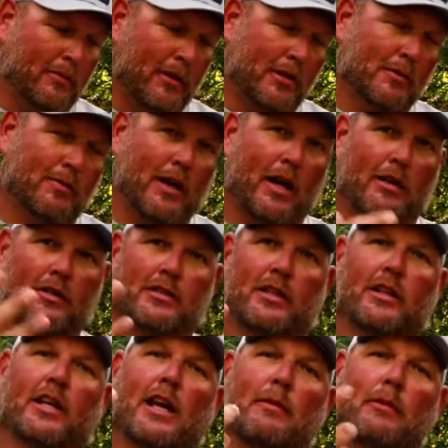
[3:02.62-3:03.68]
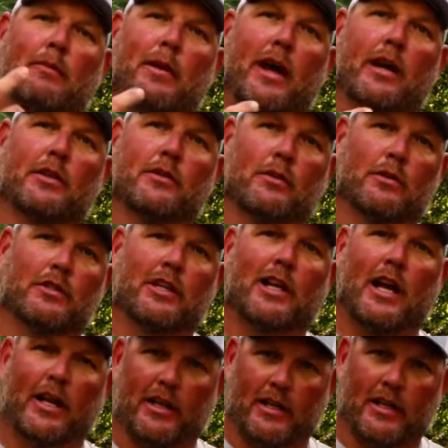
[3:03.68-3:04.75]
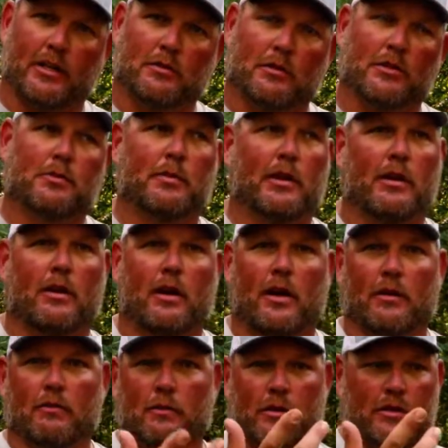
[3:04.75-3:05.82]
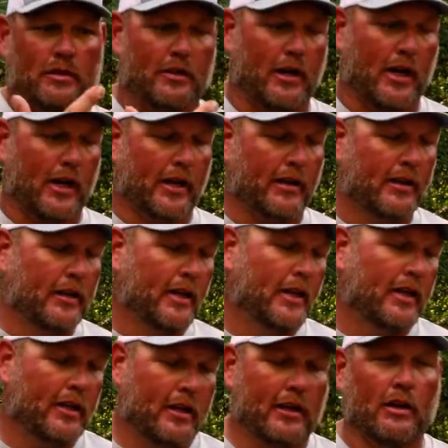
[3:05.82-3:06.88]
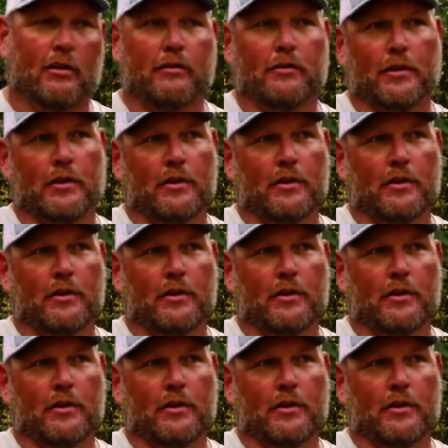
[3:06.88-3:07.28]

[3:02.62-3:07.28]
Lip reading: brush pile instead of coming back towards you like he does with the spinning rod with the drag. If you're